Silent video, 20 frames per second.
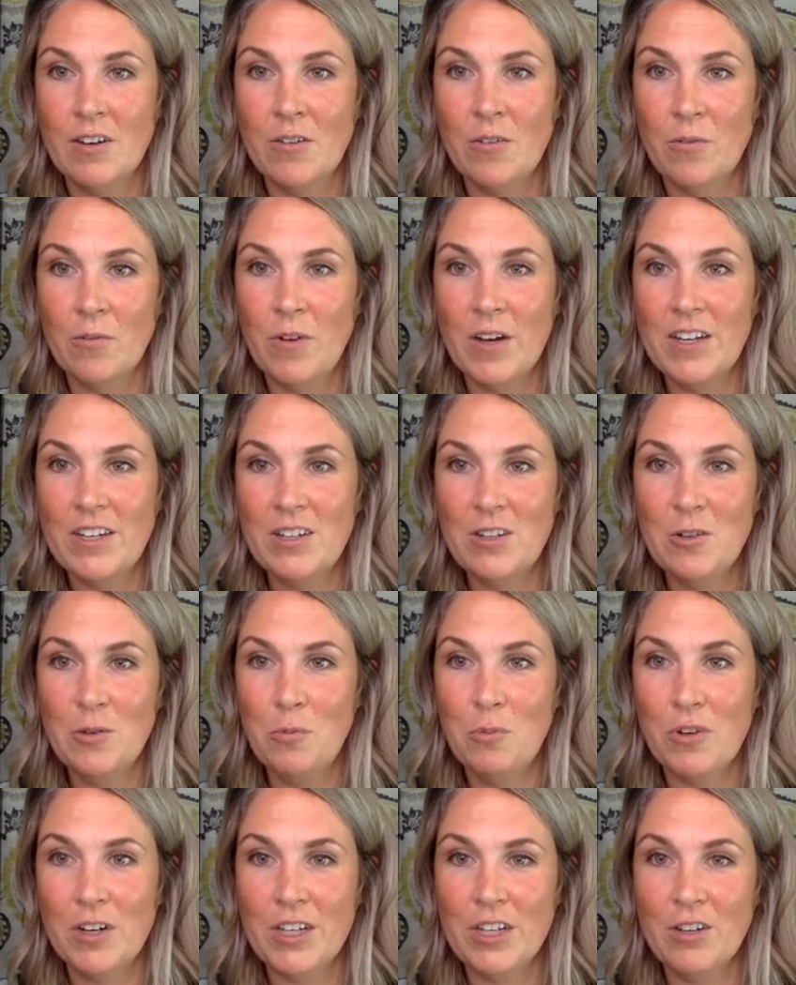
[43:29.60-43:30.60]
when you
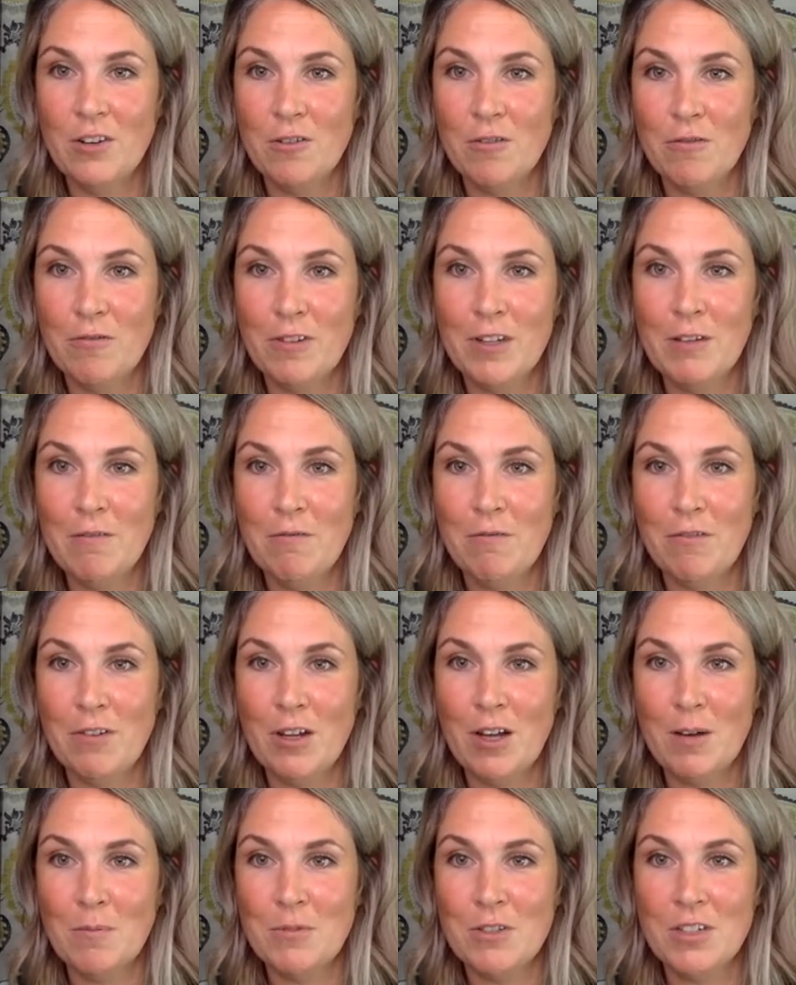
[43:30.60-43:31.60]
bring your
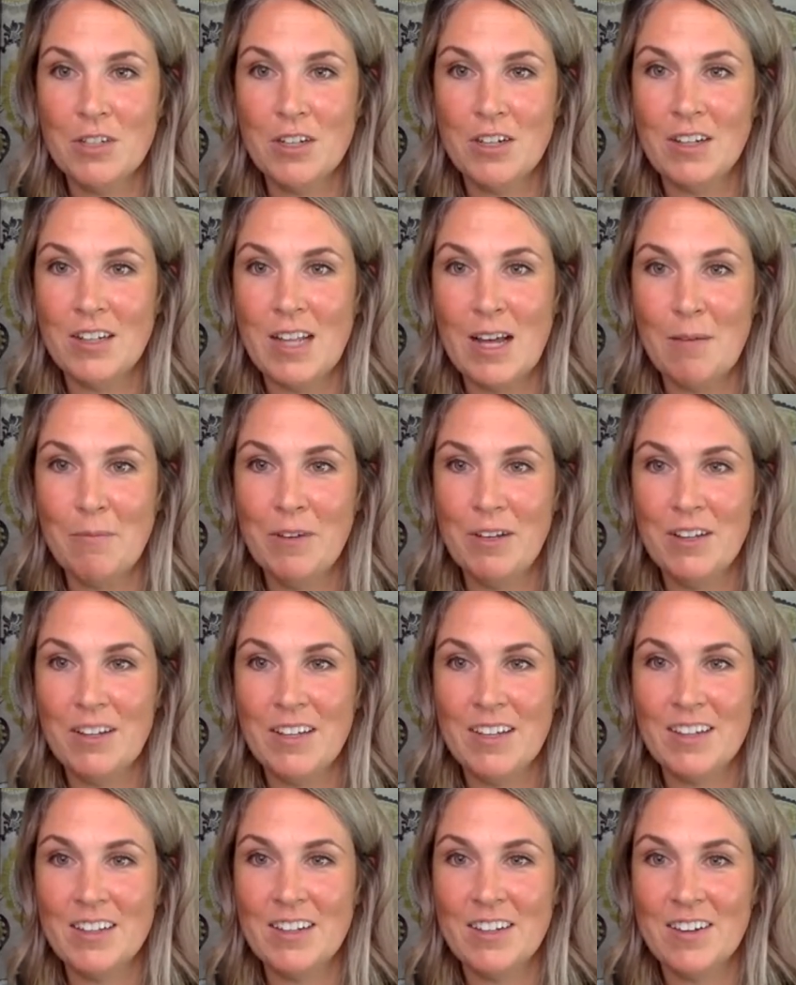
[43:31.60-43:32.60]
flip-flops to clapping
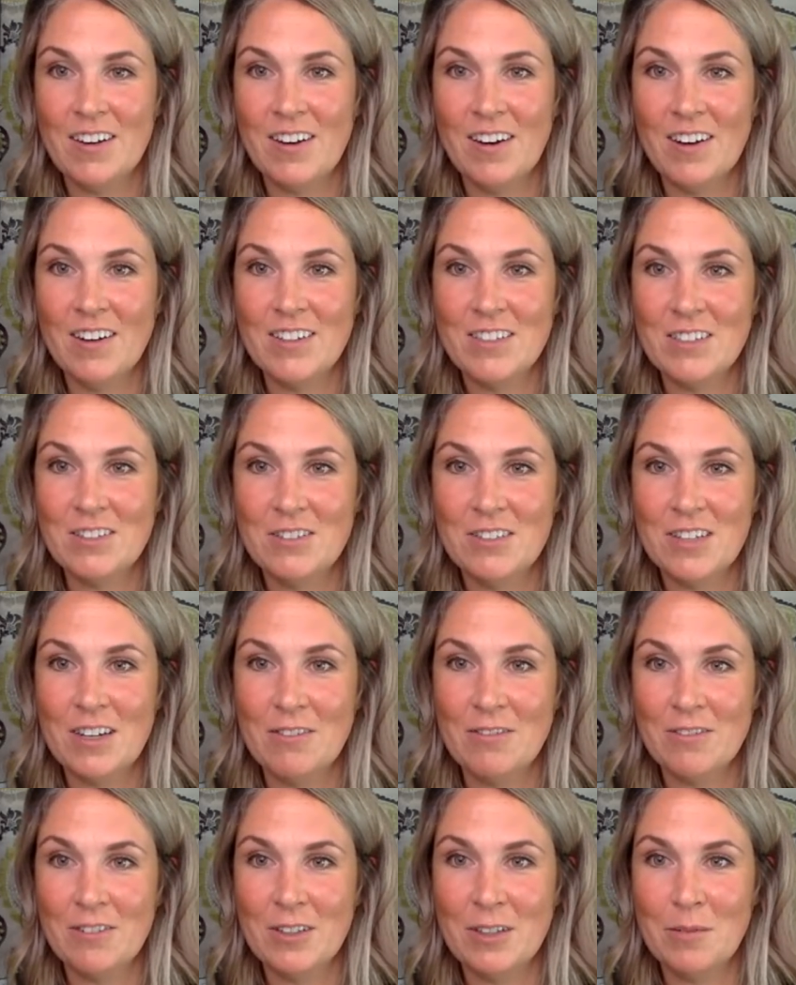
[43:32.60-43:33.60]
like the cards, you
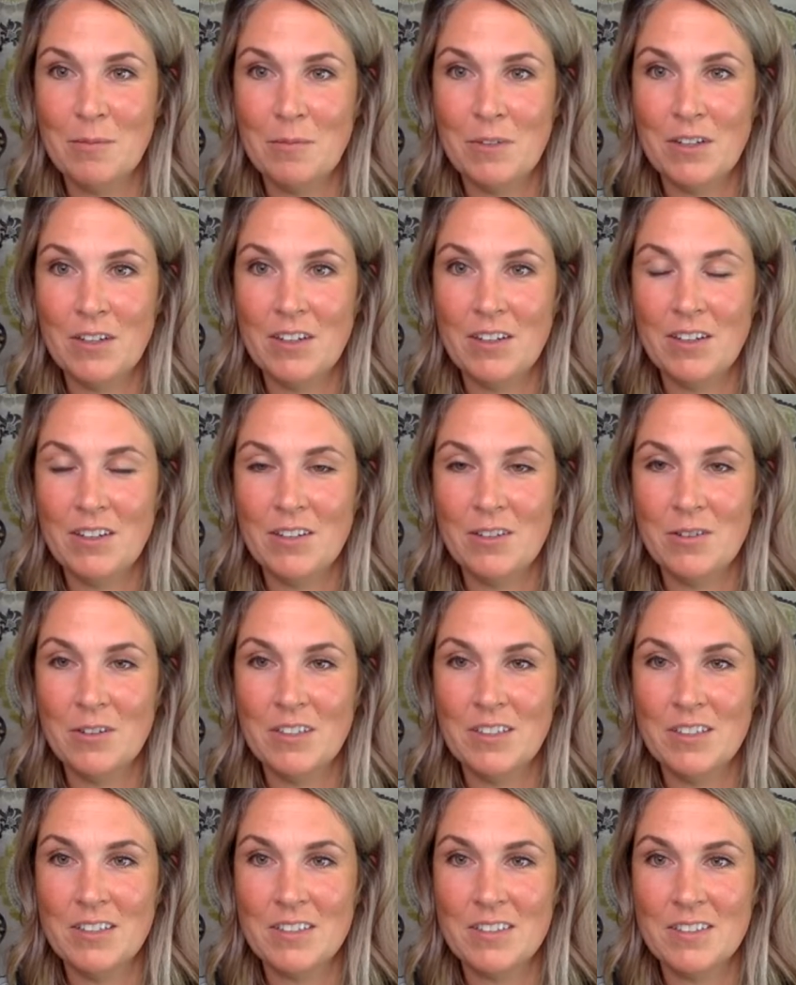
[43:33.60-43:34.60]
definitely be
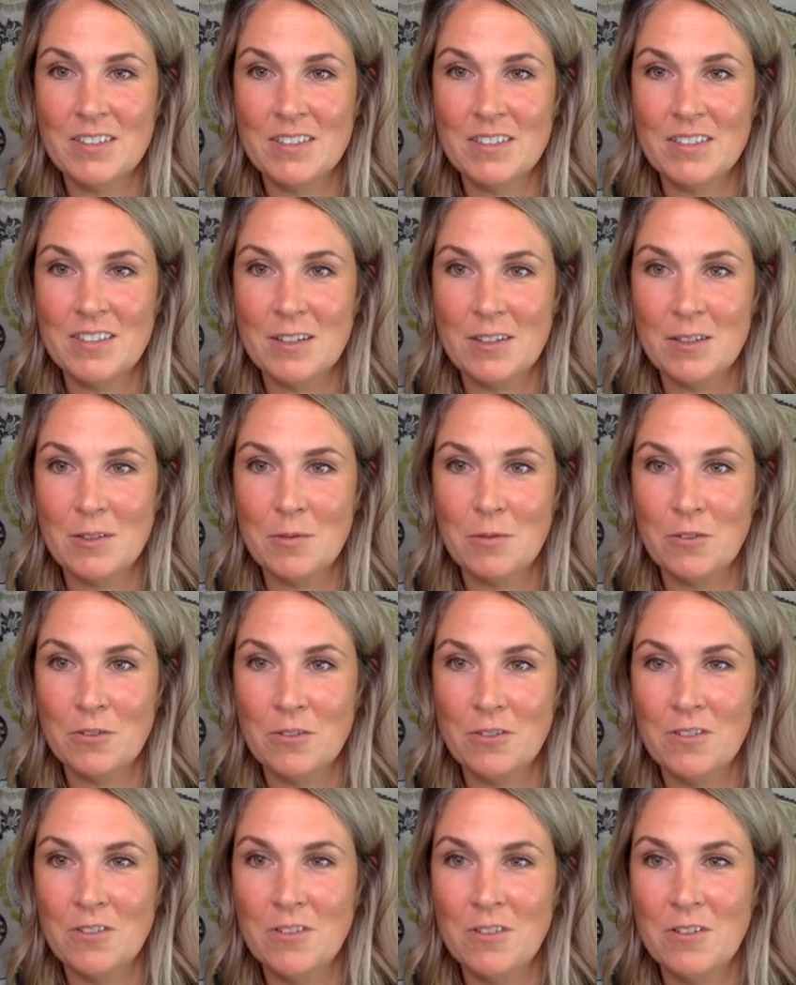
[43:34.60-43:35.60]
twice as successful.